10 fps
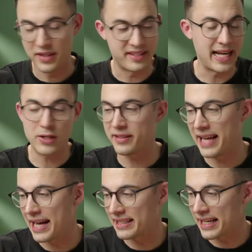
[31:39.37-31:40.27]
Sandra is
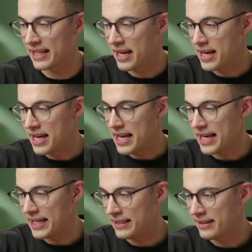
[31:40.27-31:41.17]
asking,
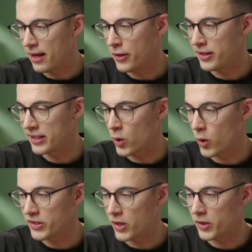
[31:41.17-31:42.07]
is this
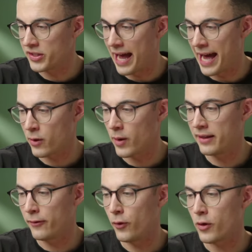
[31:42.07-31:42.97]
course also
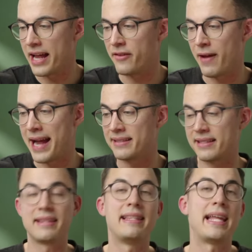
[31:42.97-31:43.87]
adequate for
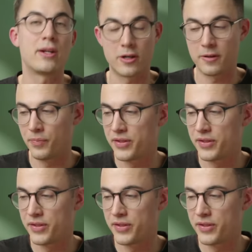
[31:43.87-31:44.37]
advanced letter?